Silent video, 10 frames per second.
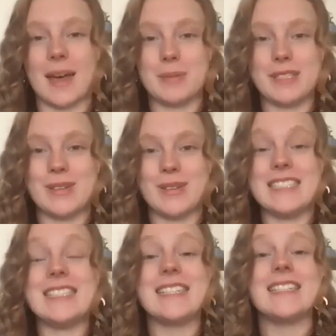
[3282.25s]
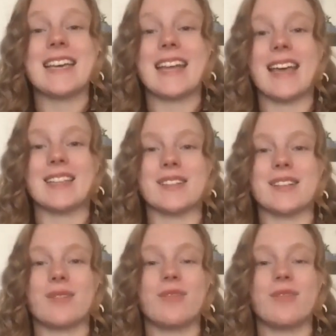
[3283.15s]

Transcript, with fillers: episode that didn't get answered,